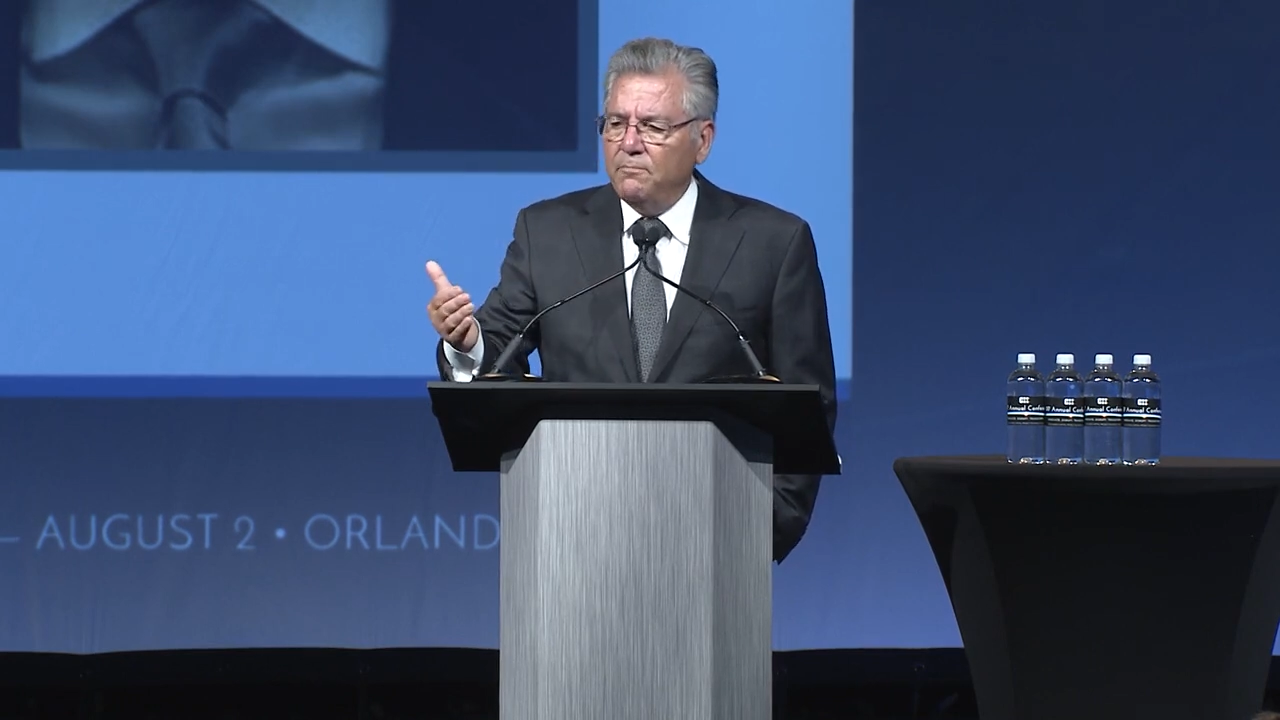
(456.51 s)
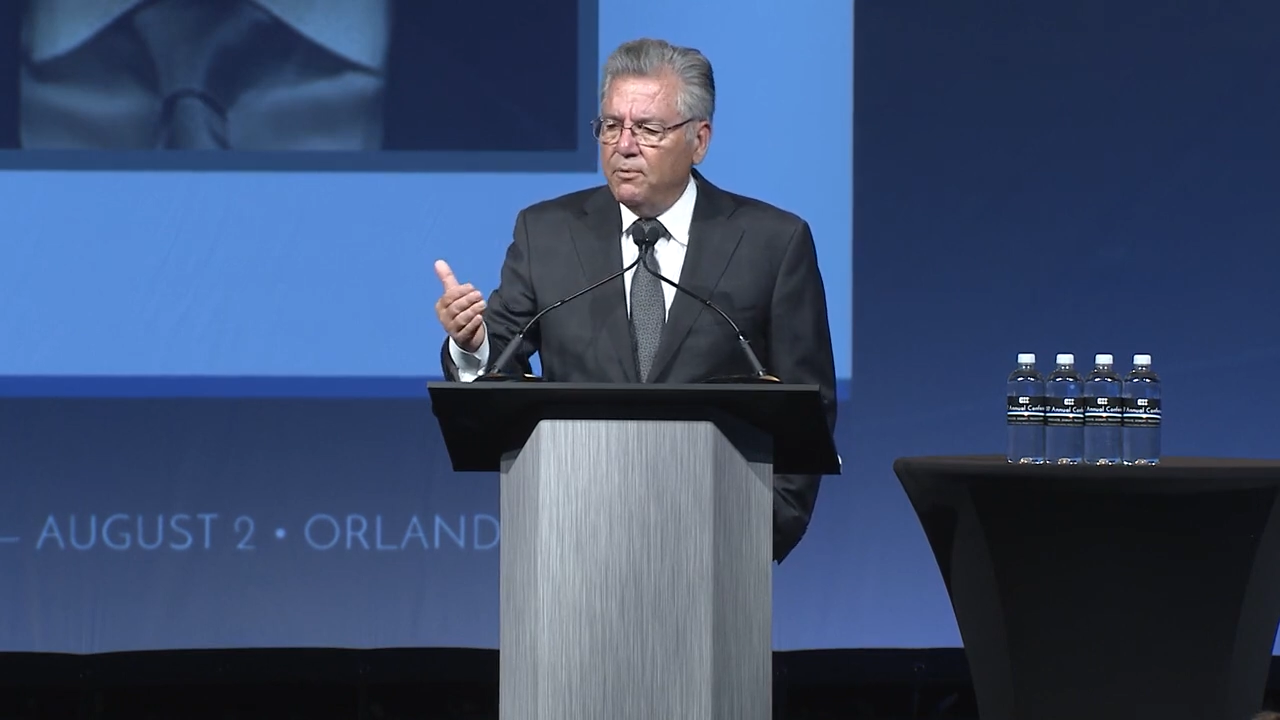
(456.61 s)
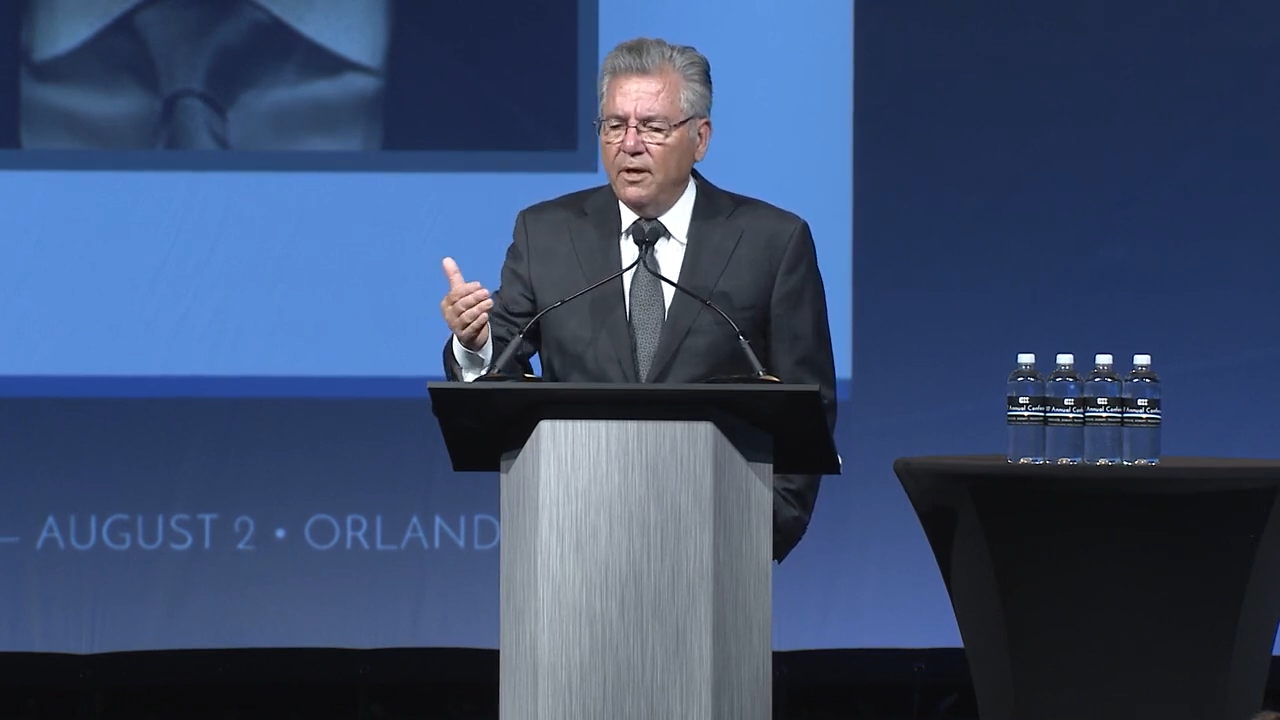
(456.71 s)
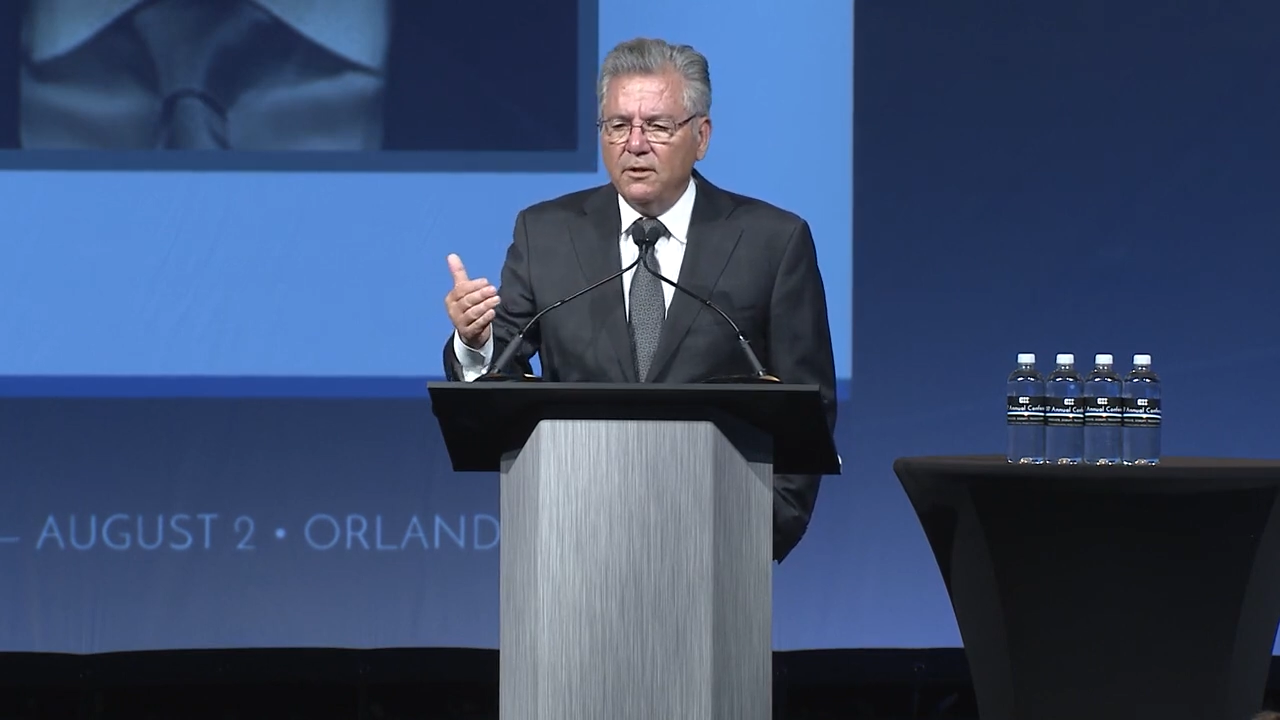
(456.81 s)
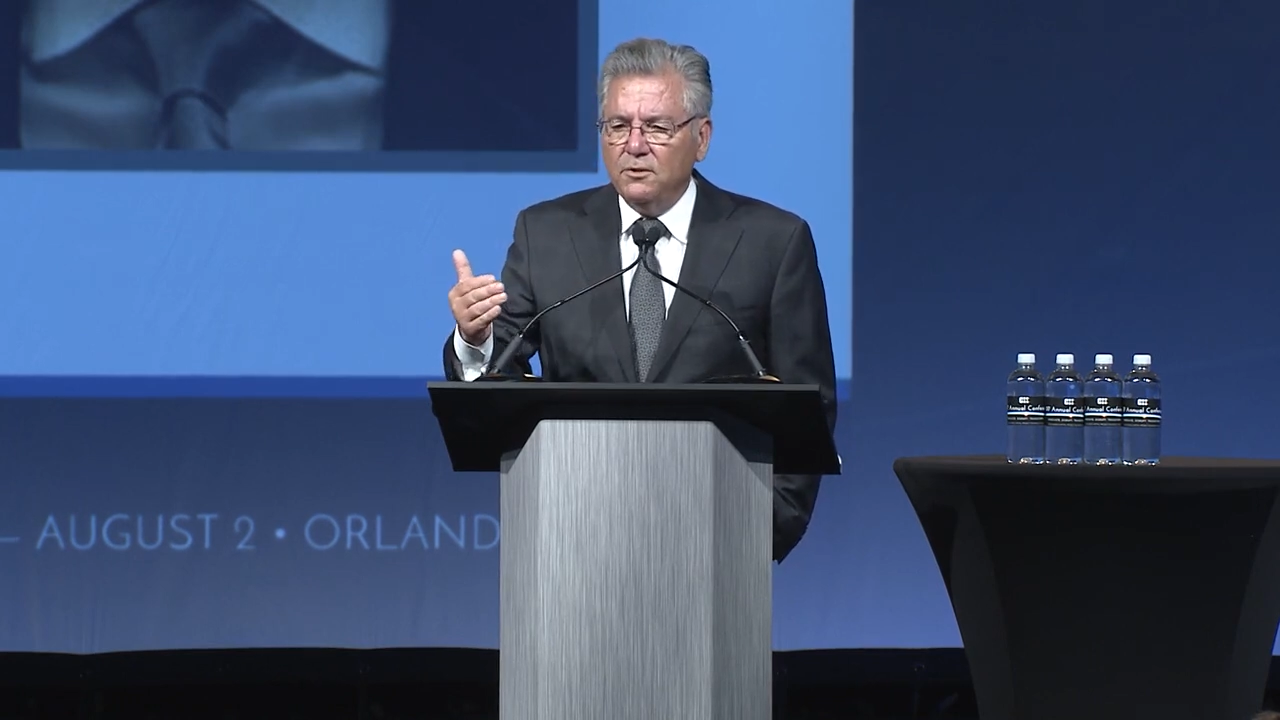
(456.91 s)

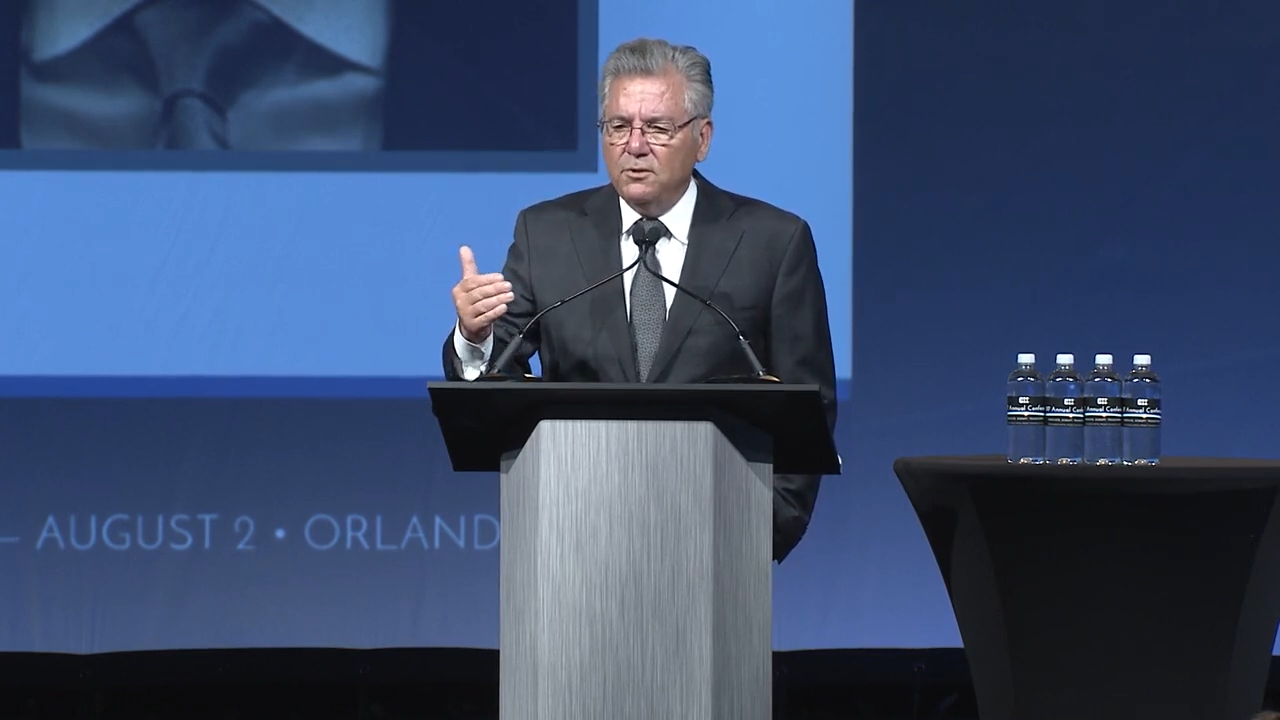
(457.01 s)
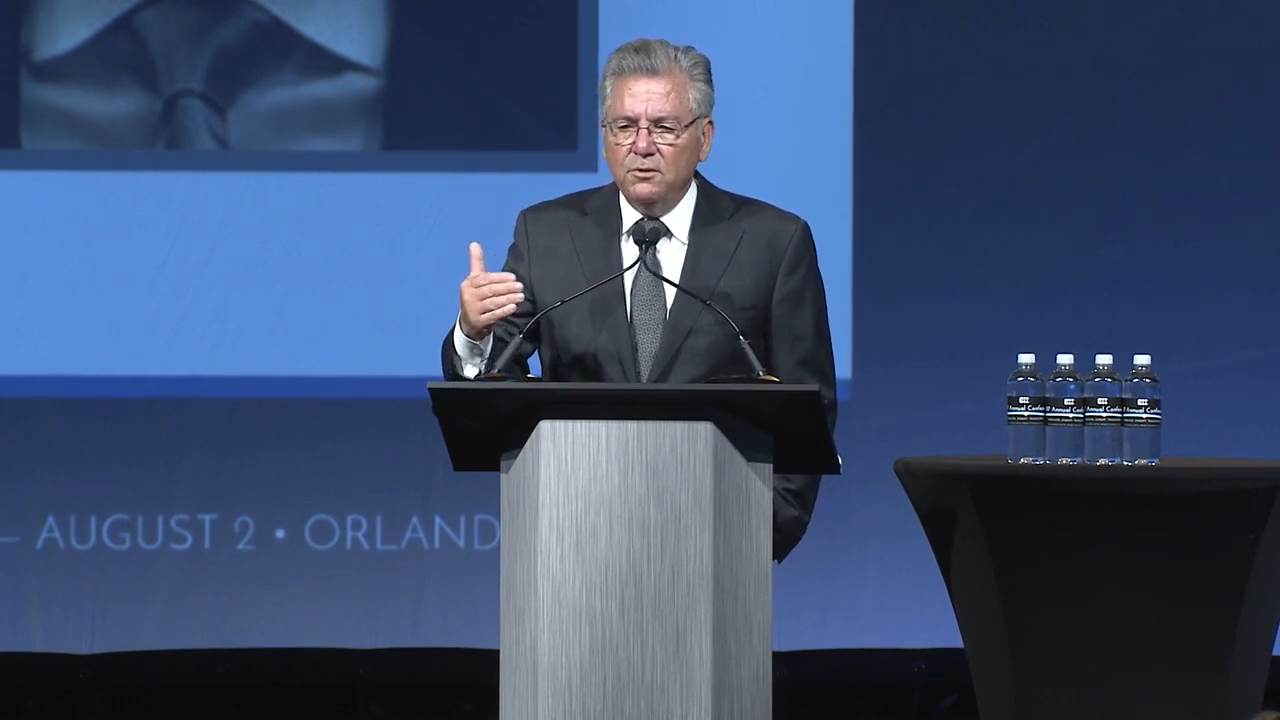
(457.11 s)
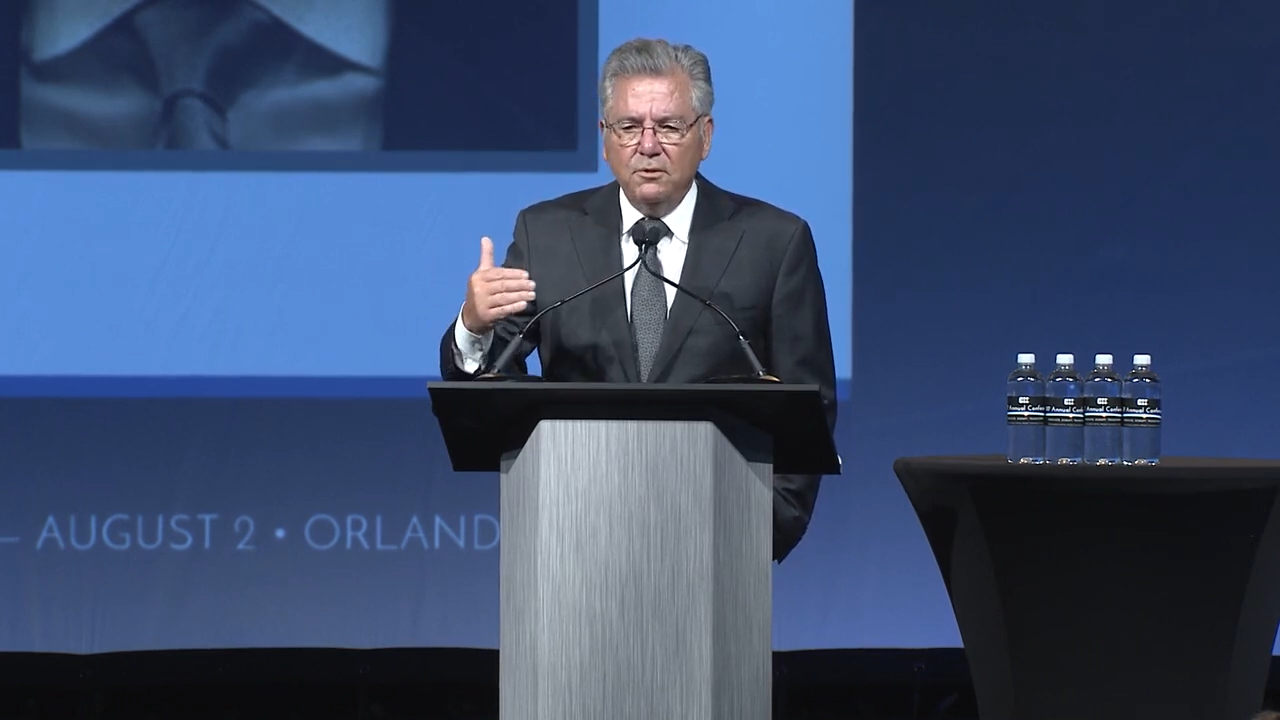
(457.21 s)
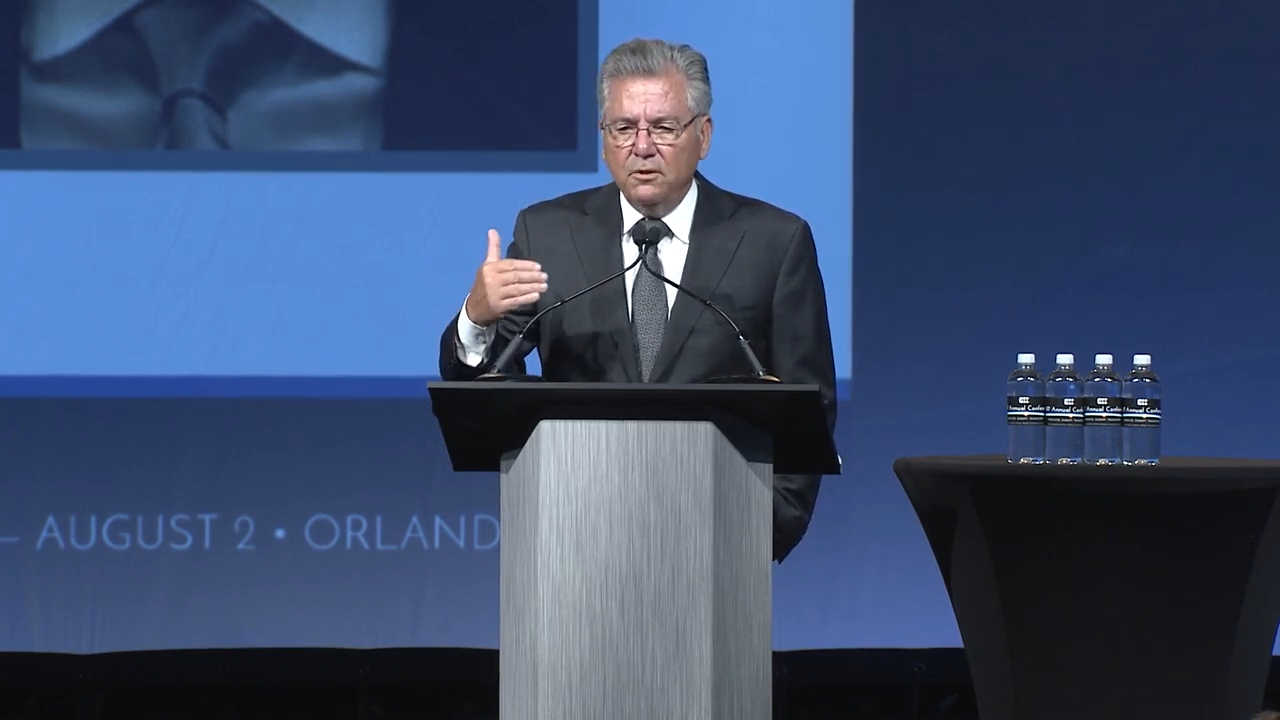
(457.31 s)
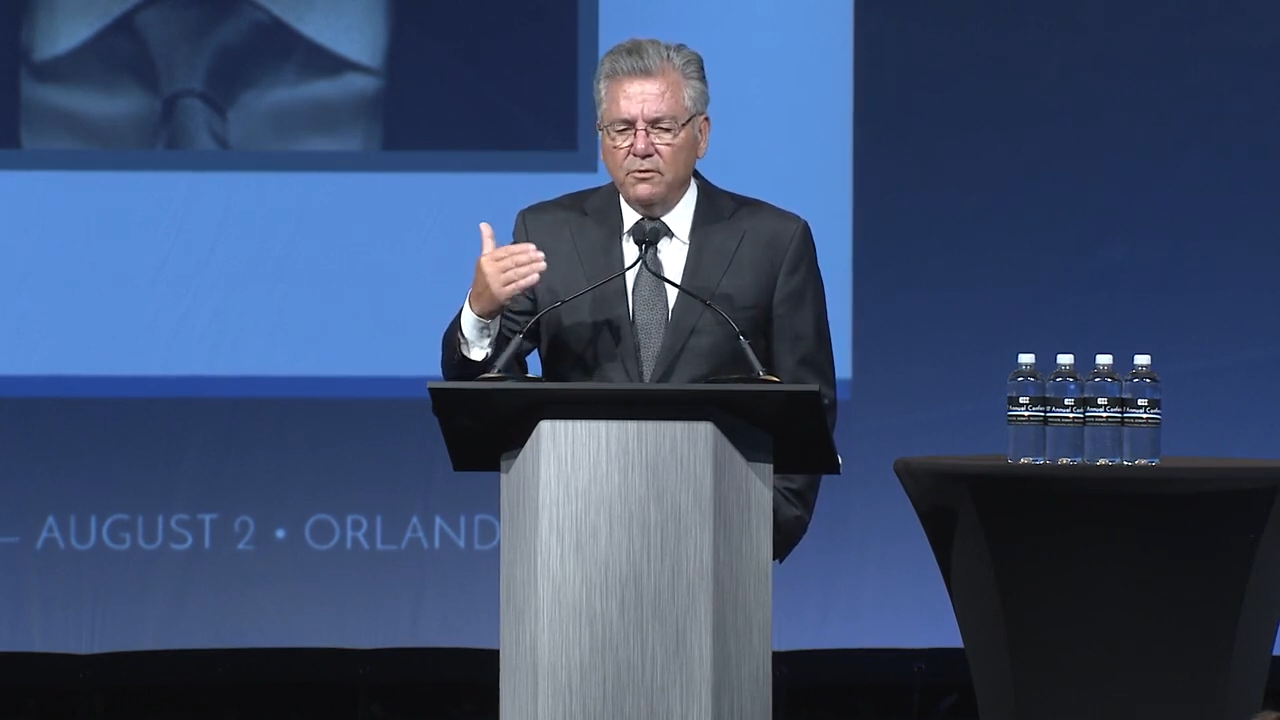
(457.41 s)

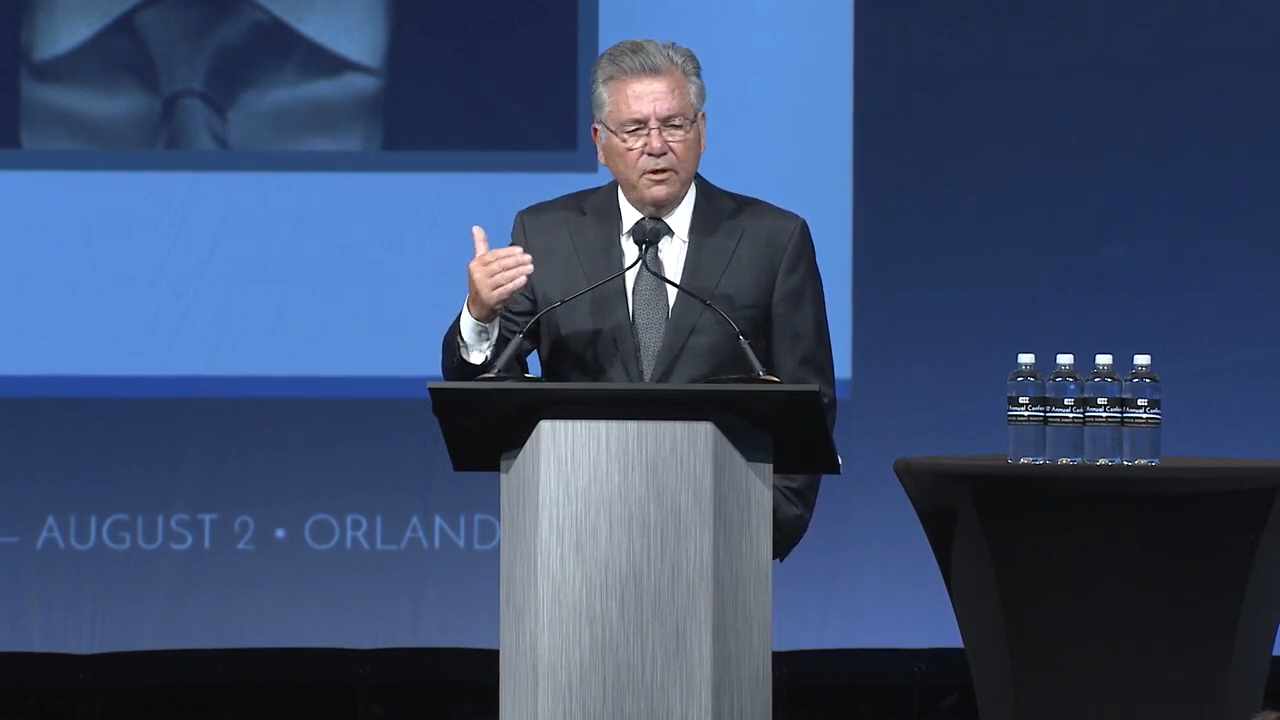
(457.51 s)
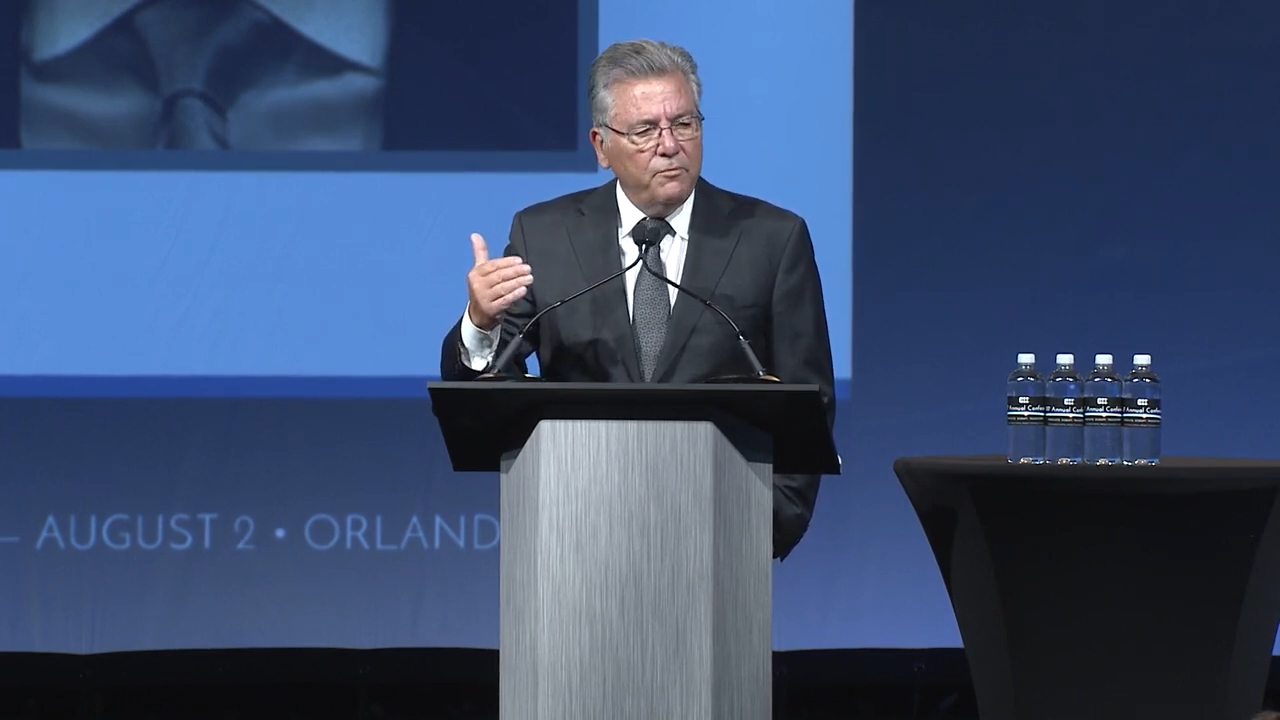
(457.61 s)
practices and the great